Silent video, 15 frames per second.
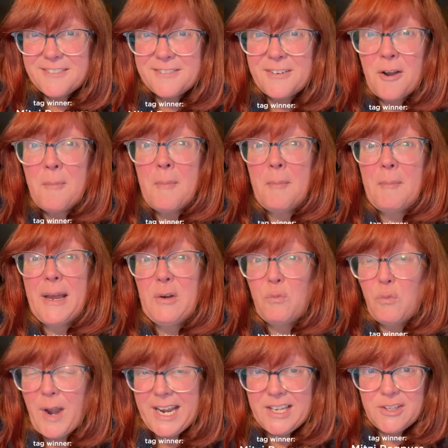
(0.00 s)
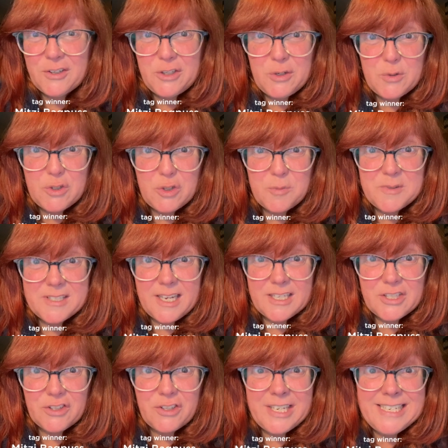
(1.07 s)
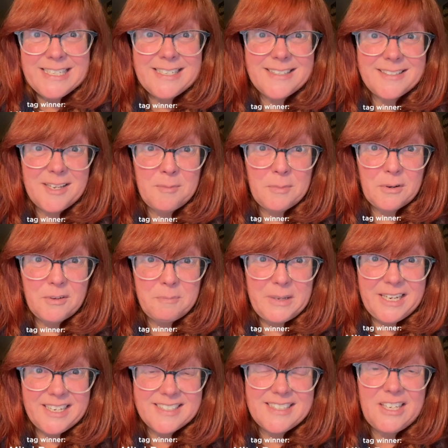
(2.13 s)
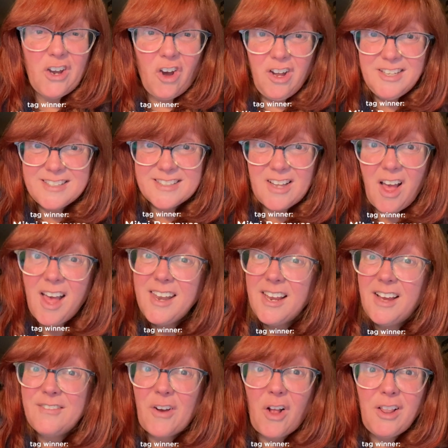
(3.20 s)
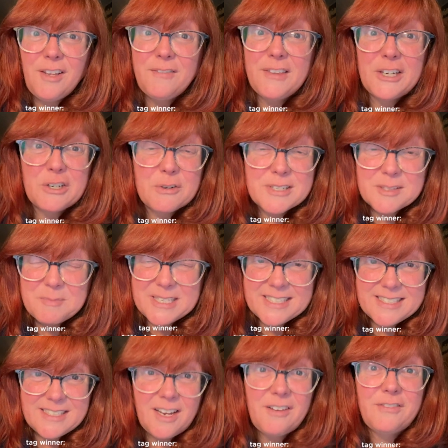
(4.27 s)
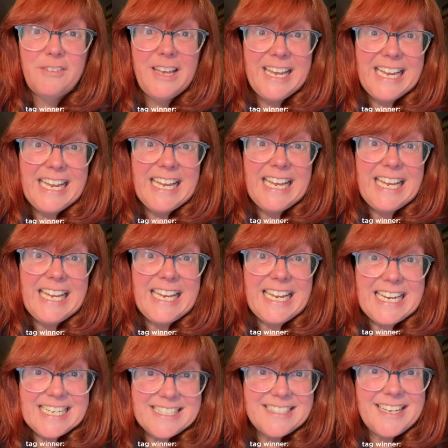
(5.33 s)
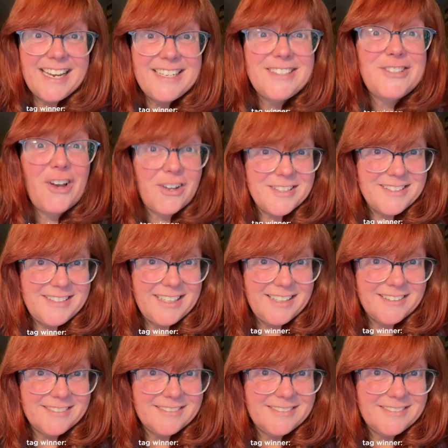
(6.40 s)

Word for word: from my regular YouTube schedule in December because the onslaught of all of the Christmas stuff is exhausting